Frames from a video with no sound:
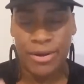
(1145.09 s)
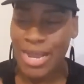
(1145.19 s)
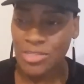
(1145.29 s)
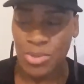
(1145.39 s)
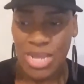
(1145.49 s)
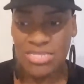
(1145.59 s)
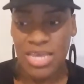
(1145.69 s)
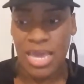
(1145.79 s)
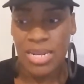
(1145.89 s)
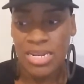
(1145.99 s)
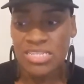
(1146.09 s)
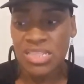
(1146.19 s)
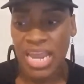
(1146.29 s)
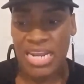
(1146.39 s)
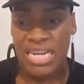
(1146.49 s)
And that's what I said. And this
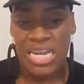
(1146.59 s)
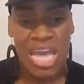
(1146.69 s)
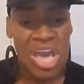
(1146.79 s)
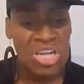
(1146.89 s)
lady,